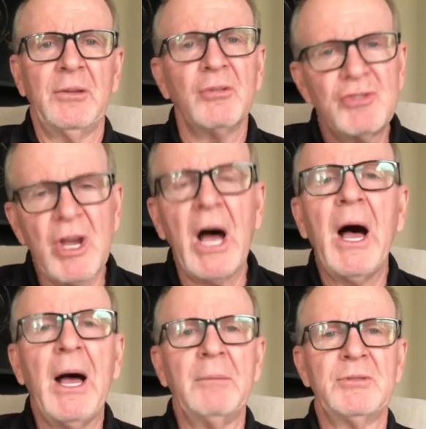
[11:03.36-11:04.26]
their
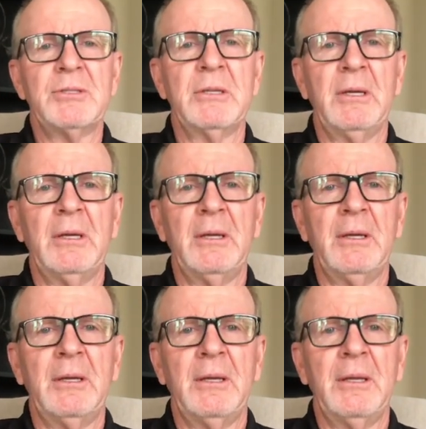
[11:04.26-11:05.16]
jobs,
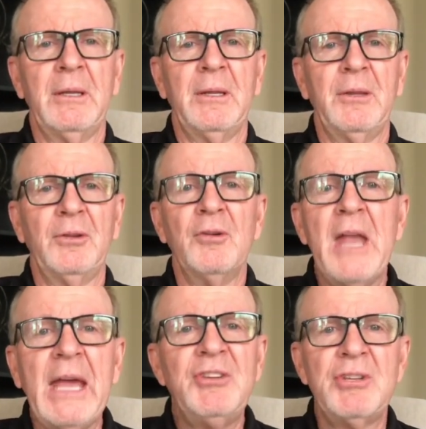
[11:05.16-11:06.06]
their
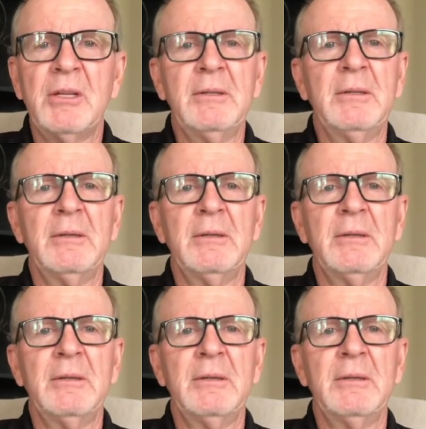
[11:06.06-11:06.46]
nation,